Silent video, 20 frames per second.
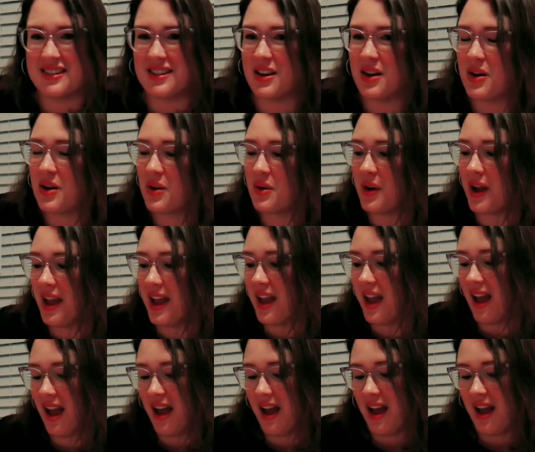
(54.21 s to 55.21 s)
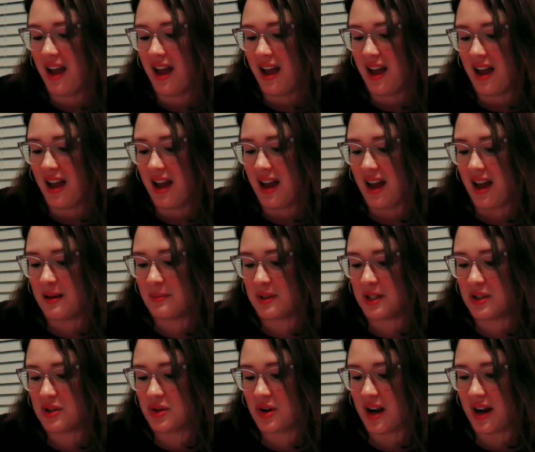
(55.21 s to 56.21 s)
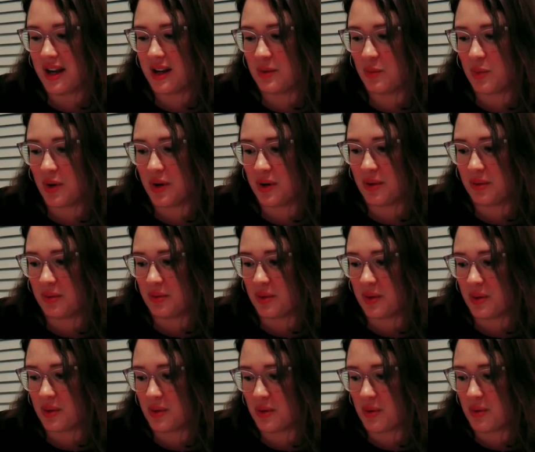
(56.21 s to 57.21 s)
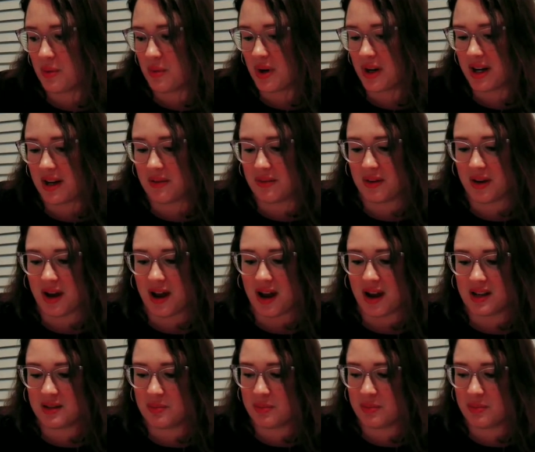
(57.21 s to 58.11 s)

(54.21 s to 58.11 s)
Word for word: So I'm going to try and work through what I've got,